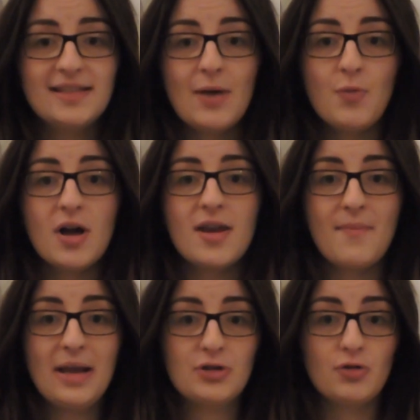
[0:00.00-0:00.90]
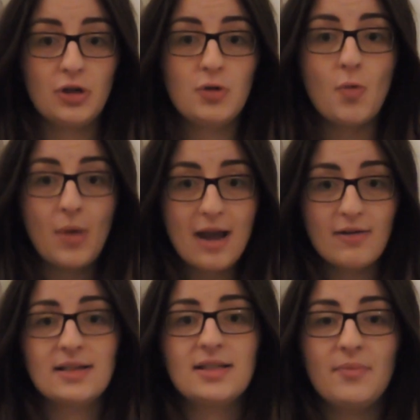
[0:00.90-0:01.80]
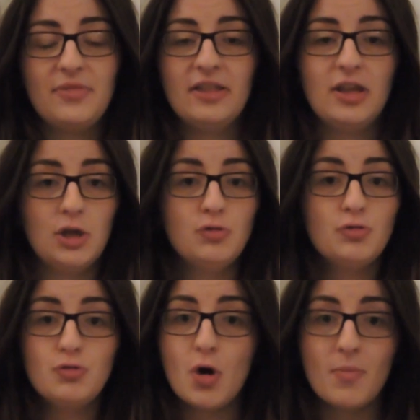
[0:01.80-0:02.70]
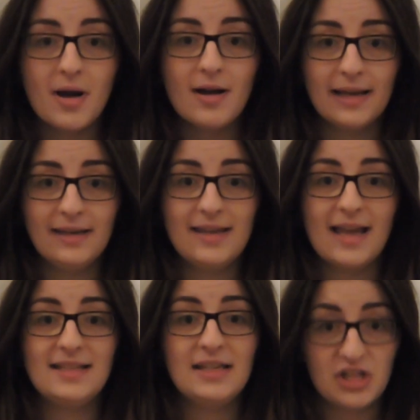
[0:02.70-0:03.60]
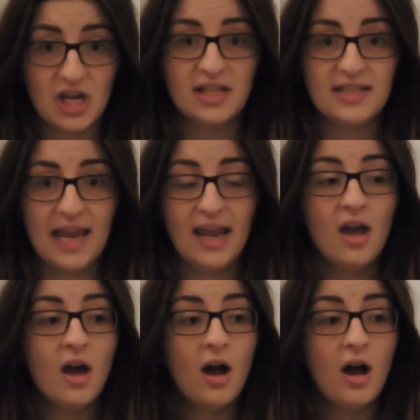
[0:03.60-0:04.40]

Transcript: Step one, make sure you are wearing something that you do not mind getting dirty.